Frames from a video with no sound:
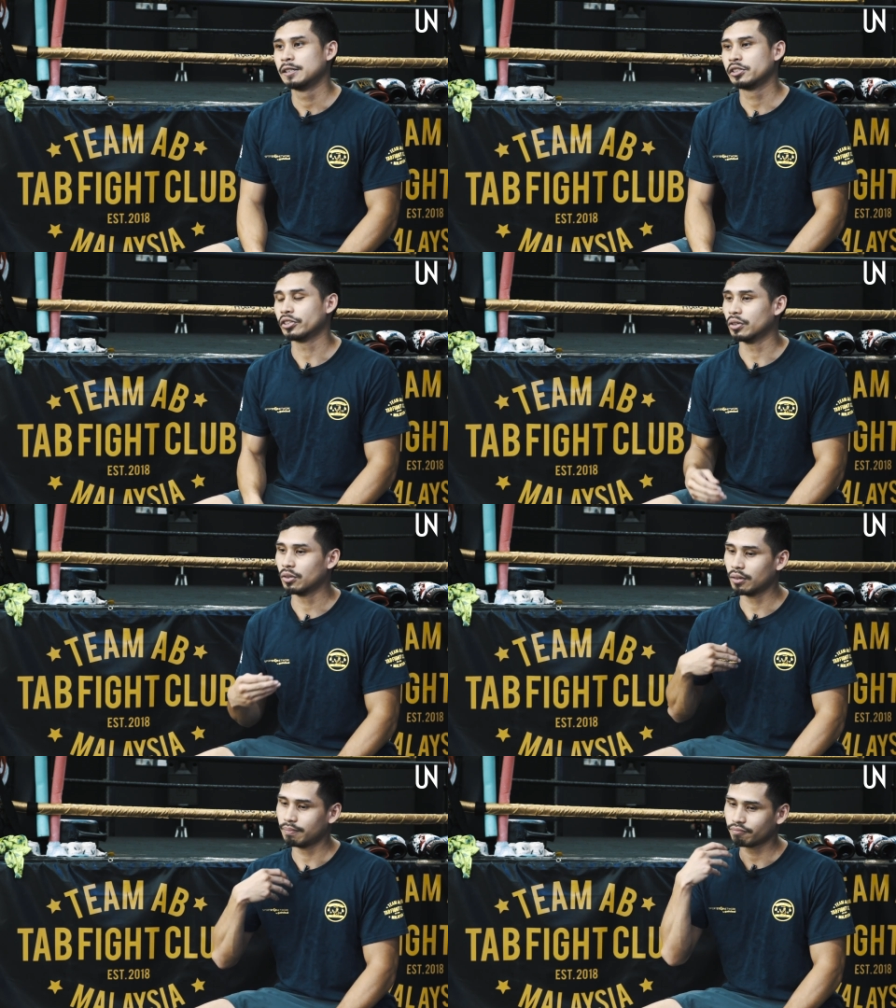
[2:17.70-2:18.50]

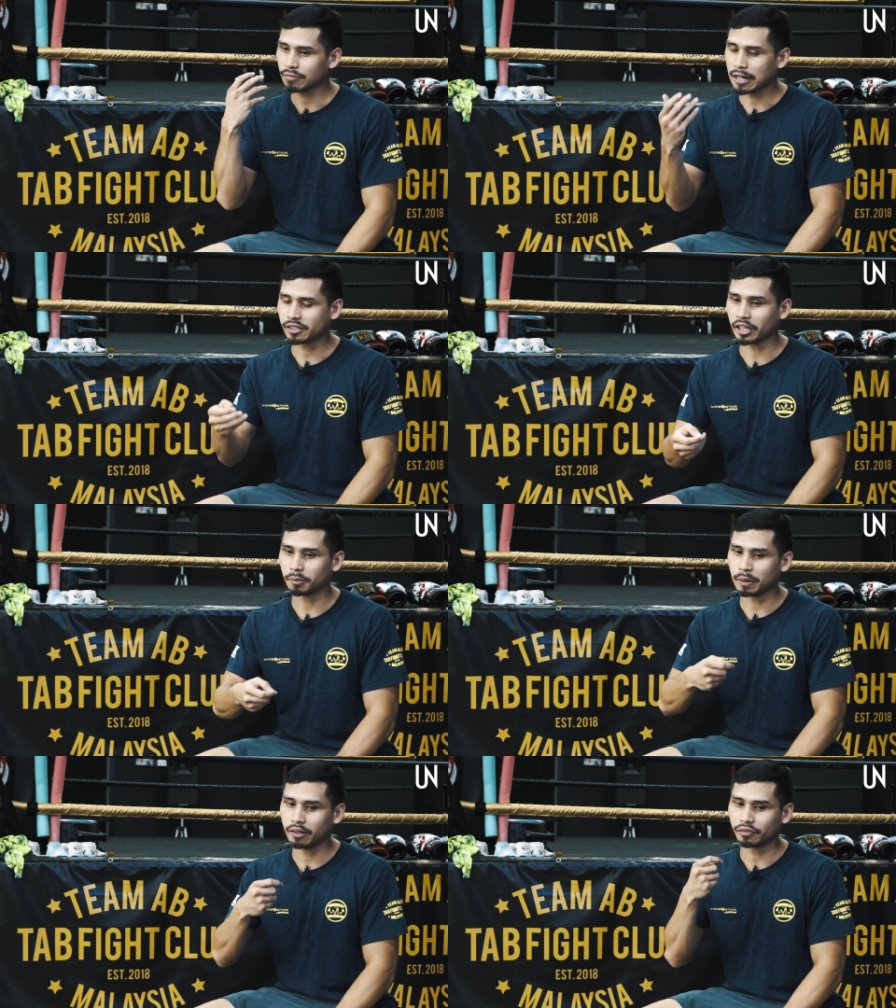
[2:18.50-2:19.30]
So I
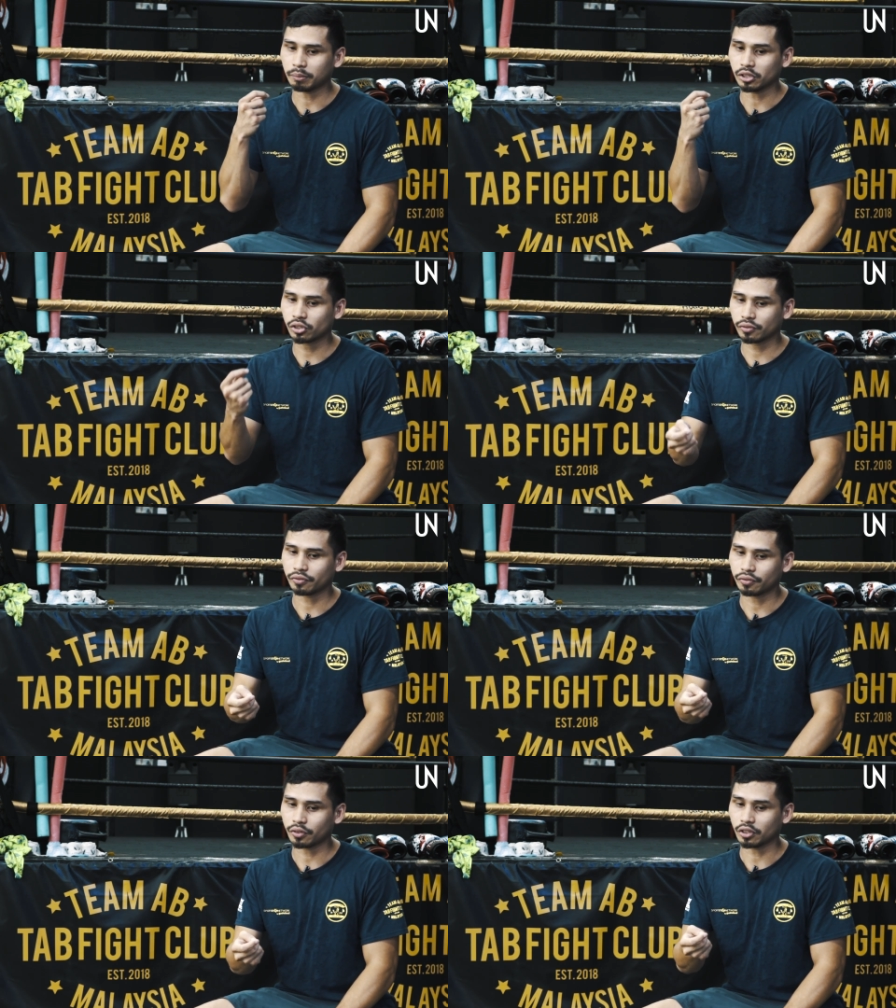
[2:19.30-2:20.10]
started playing for the
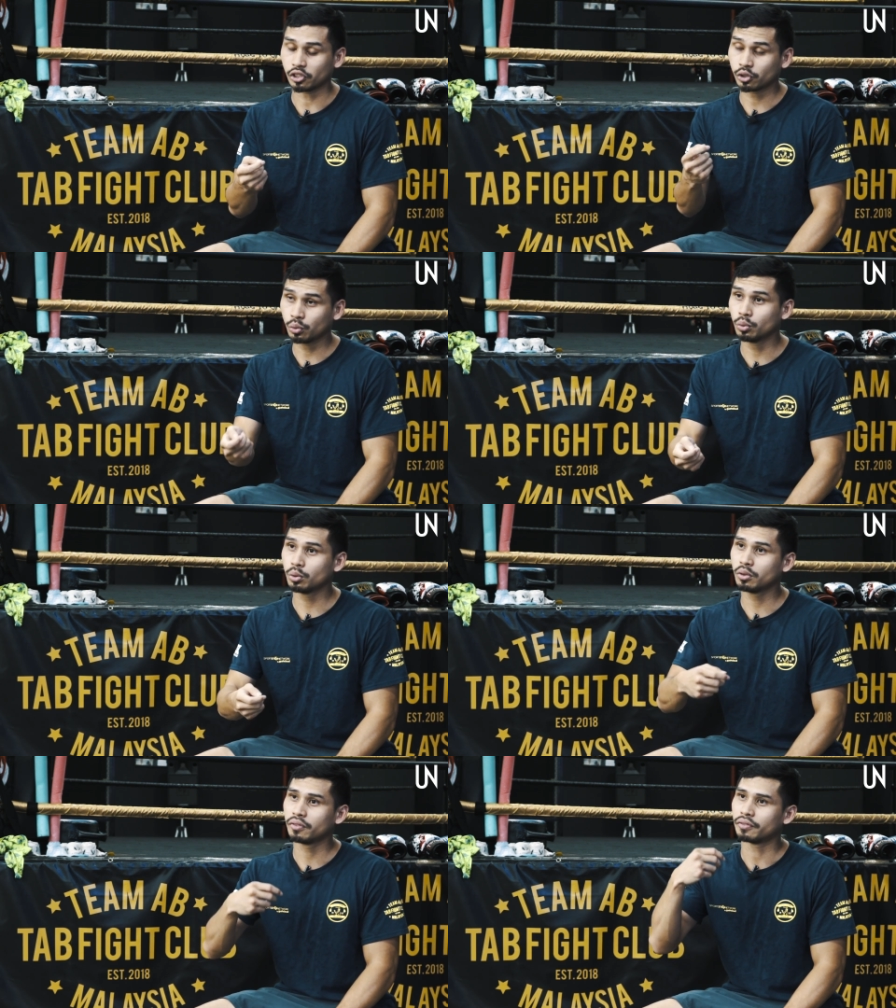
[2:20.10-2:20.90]

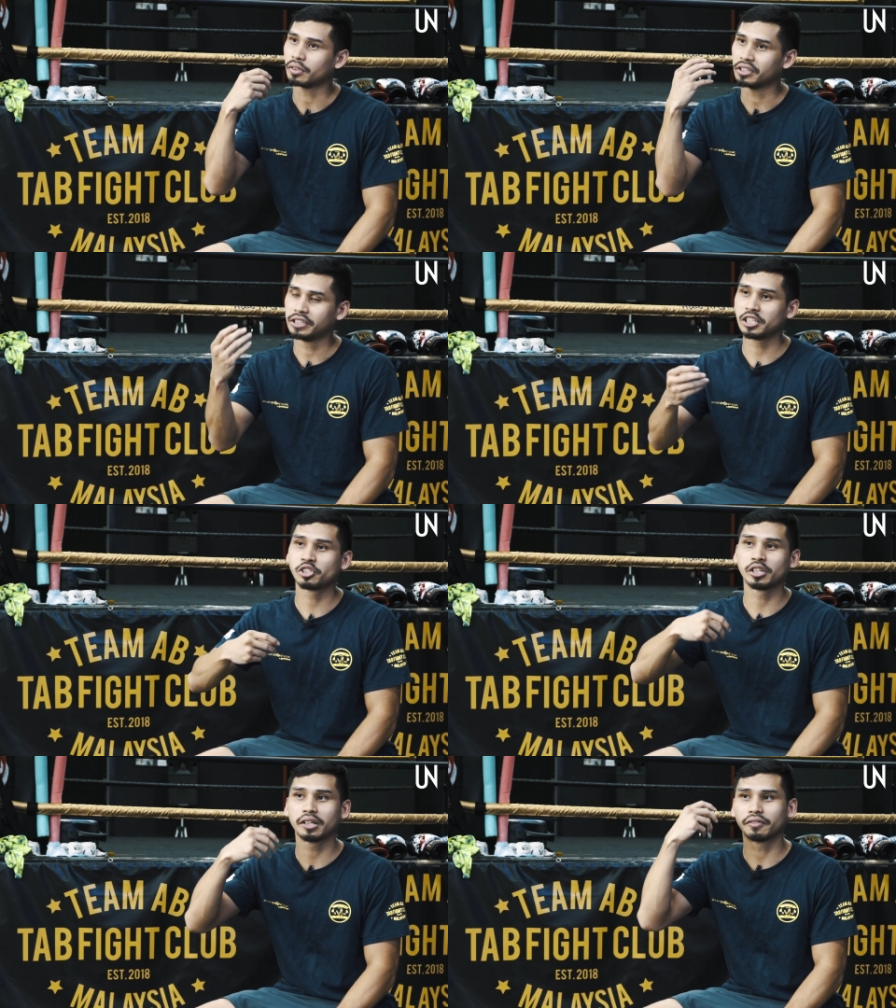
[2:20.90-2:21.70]
school, for the
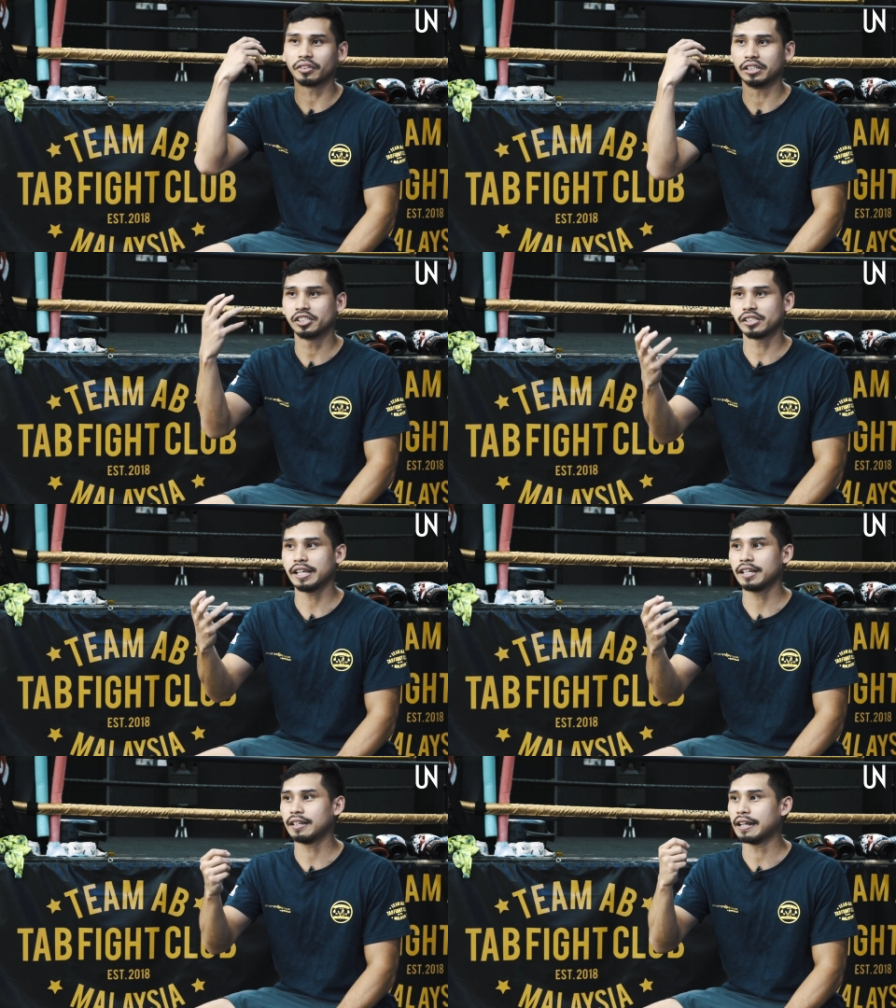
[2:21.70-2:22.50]
district, for the
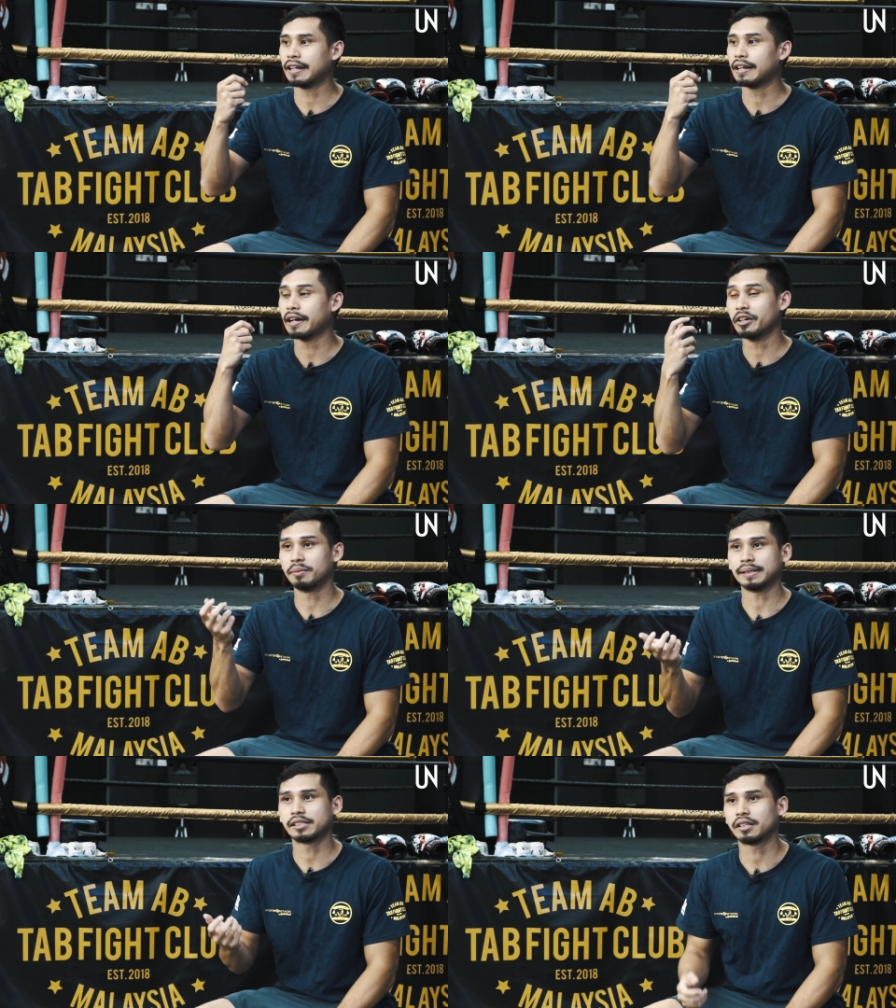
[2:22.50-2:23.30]
state, and then I earned
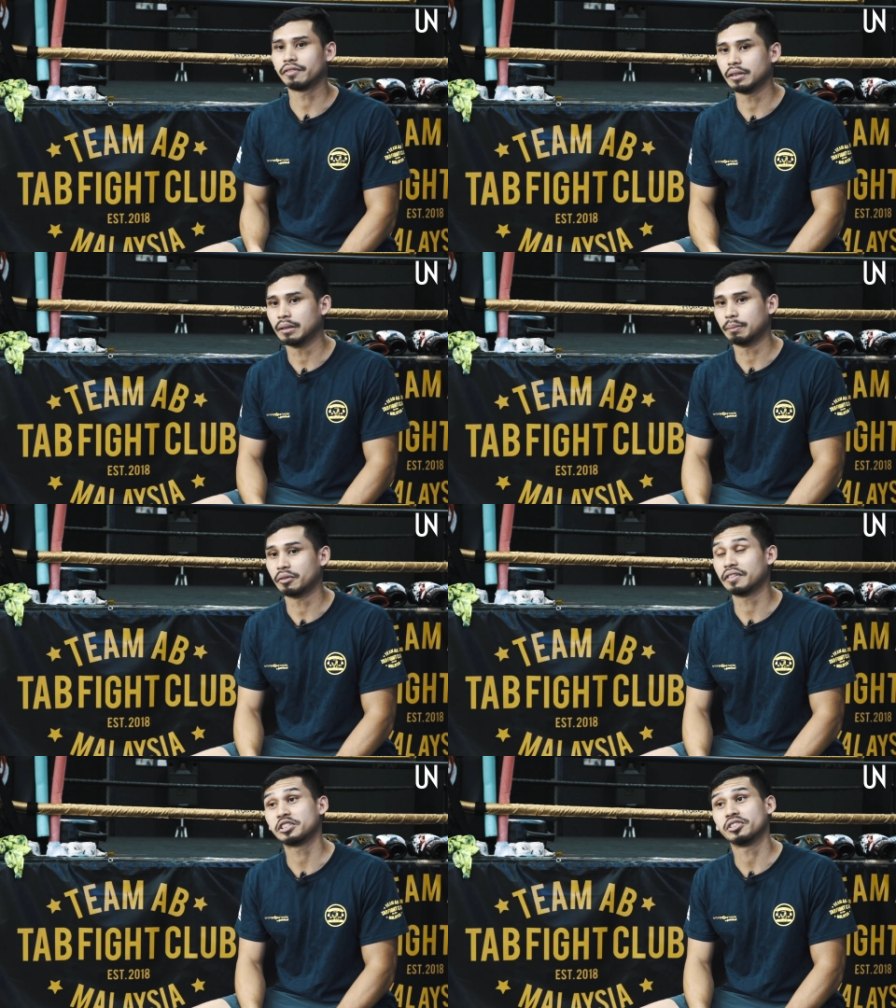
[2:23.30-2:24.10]
myself a
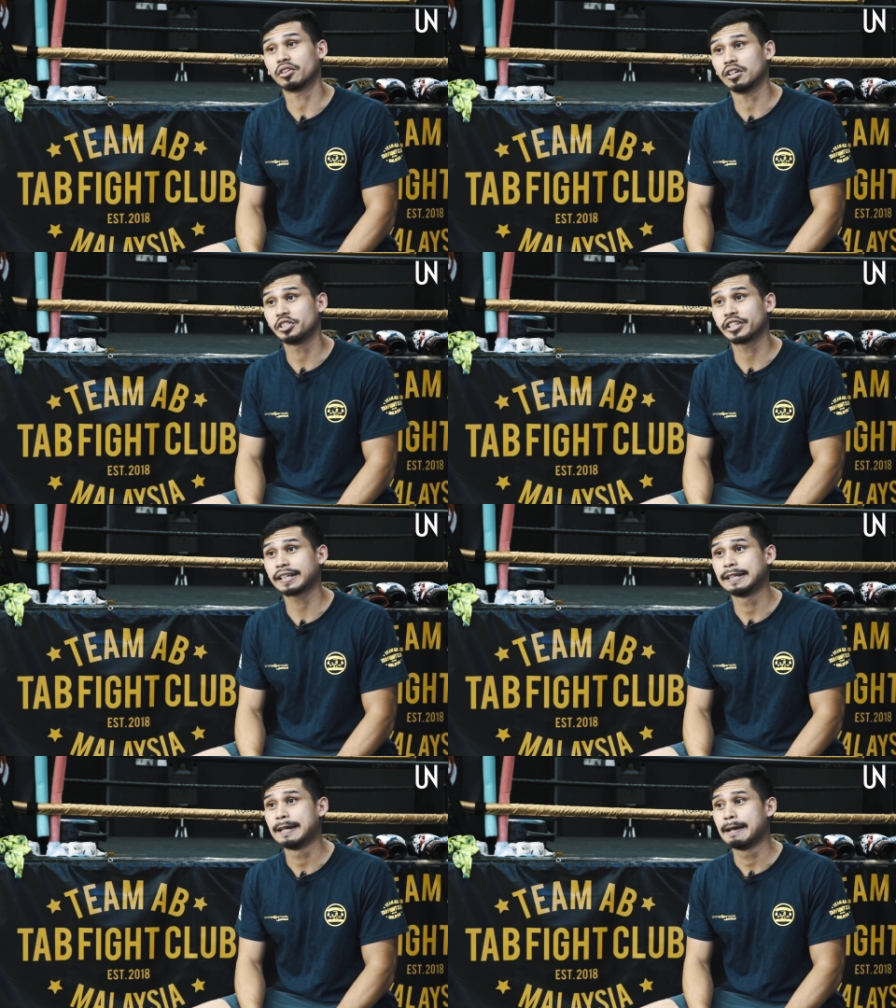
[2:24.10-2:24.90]
professional contract.